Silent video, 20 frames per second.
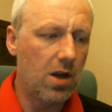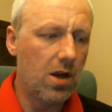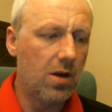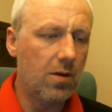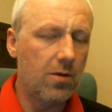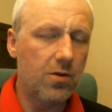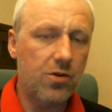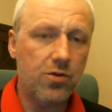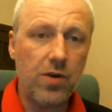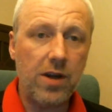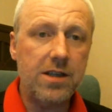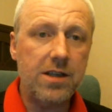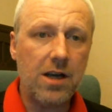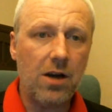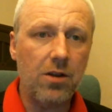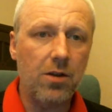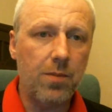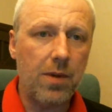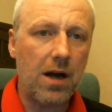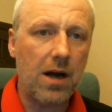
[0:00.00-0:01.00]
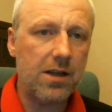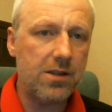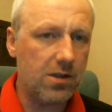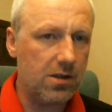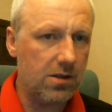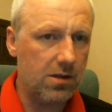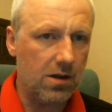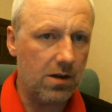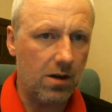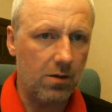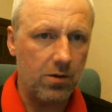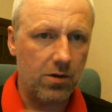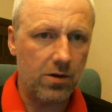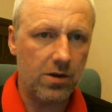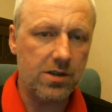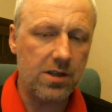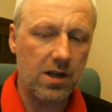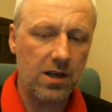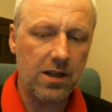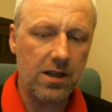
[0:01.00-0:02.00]
straight out the bat. I'm going
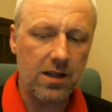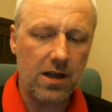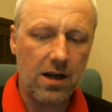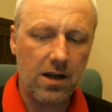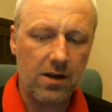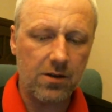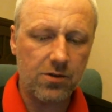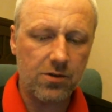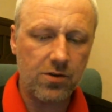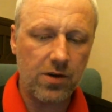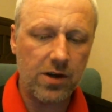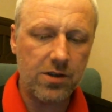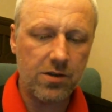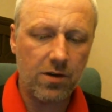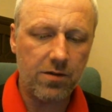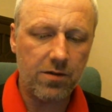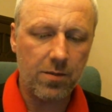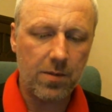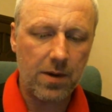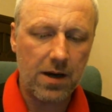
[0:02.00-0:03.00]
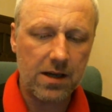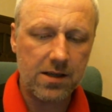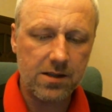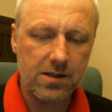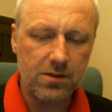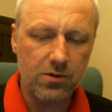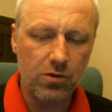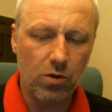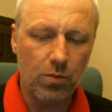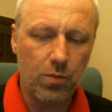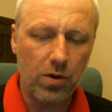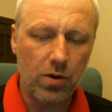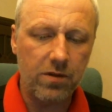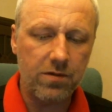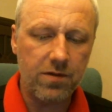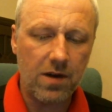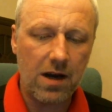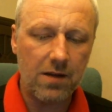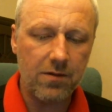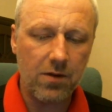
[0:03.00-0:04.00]
to tell you that straight off the bat.
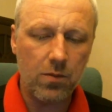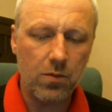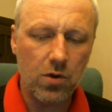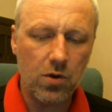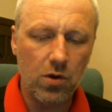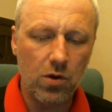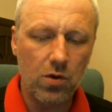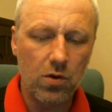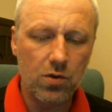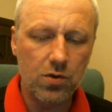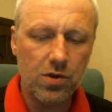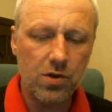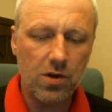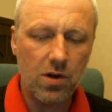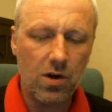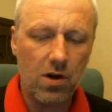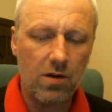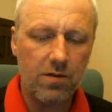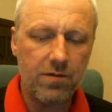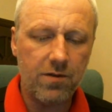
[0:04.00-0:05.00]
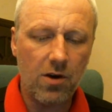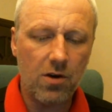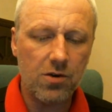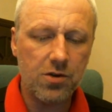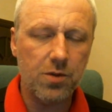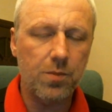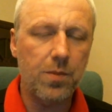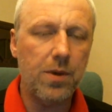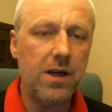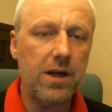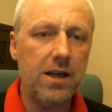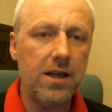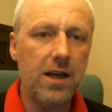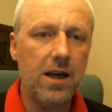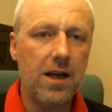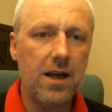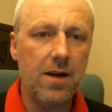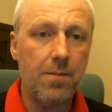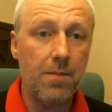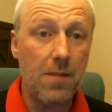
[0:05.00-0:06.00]
0.5 ohm coils are far superior,
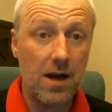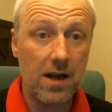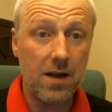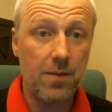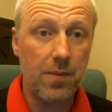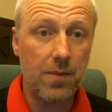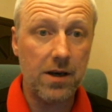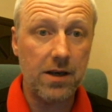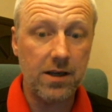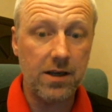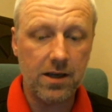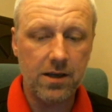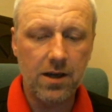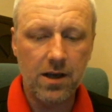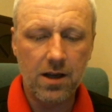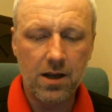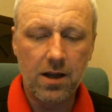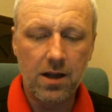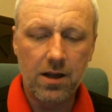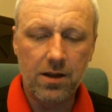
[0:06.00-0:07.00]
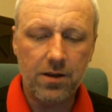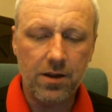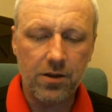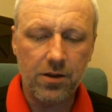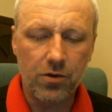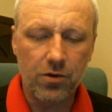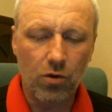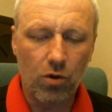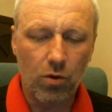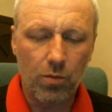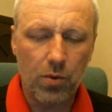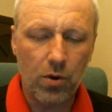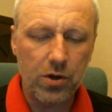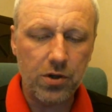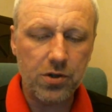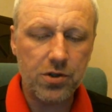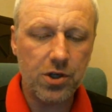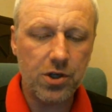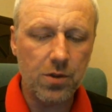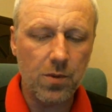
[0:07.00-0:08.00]
in my opinion, than the
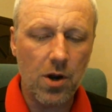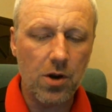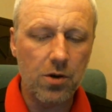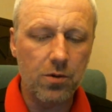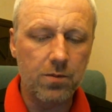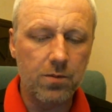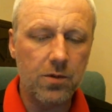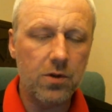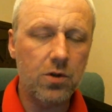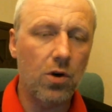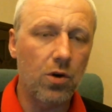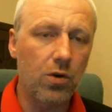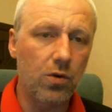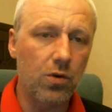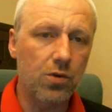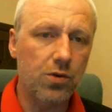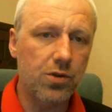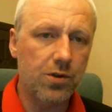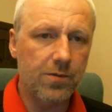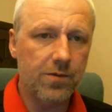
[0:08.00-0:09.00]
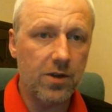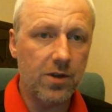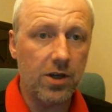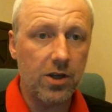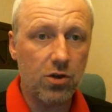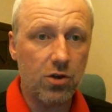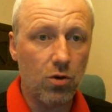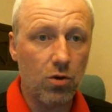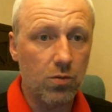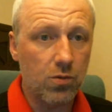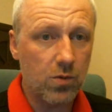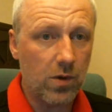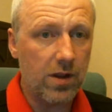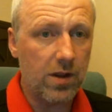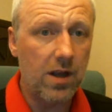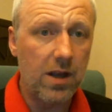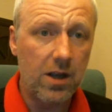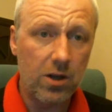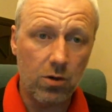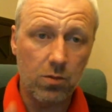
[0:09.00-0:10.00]
0.2 ohm coils that it comes with.
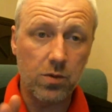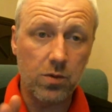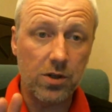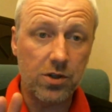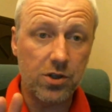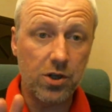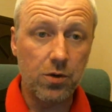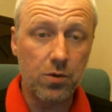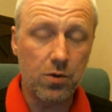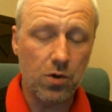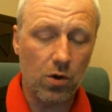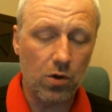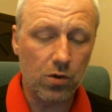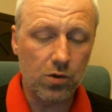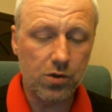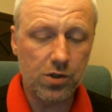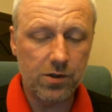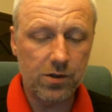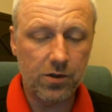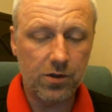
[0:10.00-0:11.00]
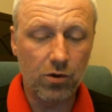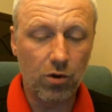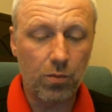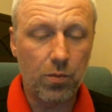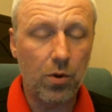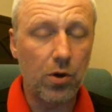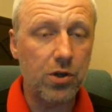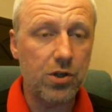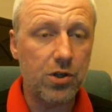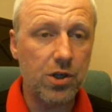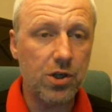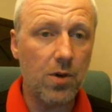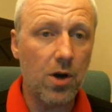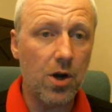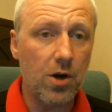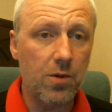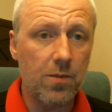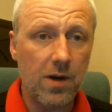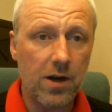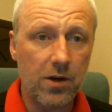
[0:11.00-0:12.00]
It comes with two coils, 0.2
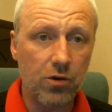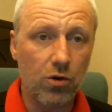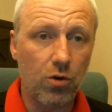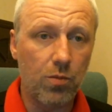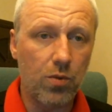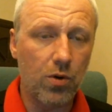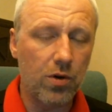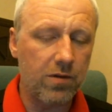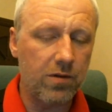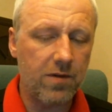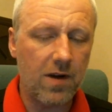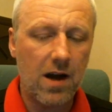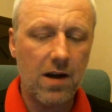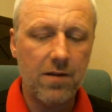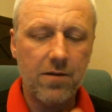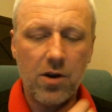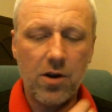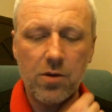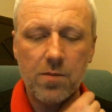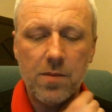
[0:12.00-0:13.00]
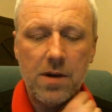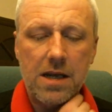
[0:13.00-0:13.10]
ohm and 0.5 ohm